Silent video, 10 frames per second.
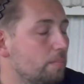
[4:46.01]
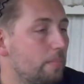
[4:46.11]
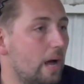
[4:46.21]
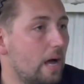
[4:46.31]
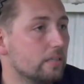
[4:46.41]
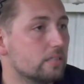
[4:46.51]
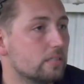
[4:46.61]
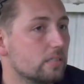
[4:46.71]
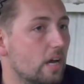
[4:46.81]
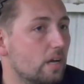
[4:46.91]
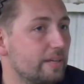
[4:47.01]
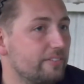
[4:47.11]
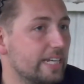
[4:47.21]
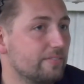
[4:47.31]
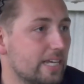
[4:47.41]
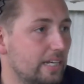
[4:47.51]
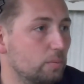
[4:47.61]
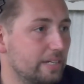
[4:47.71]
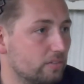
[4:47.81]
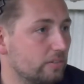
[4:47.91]
But if it gives that
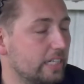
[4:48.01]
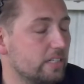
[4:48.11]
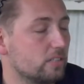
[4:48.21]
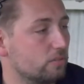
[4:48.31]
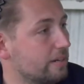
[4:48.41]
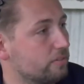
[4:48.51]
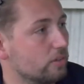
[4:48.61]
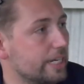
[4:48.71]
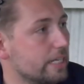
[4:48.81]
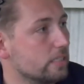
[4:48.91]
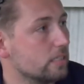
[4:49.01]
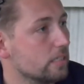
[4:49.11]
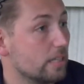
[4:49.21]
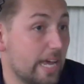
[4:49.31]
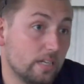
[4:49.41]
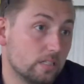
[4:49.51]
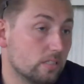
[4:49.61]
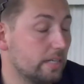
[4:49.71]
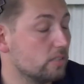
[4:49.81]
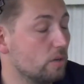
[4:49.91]
little bit of a release to referees,
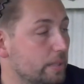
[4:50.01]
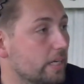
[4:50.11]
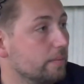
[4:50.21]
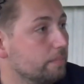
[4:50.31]
then so be it.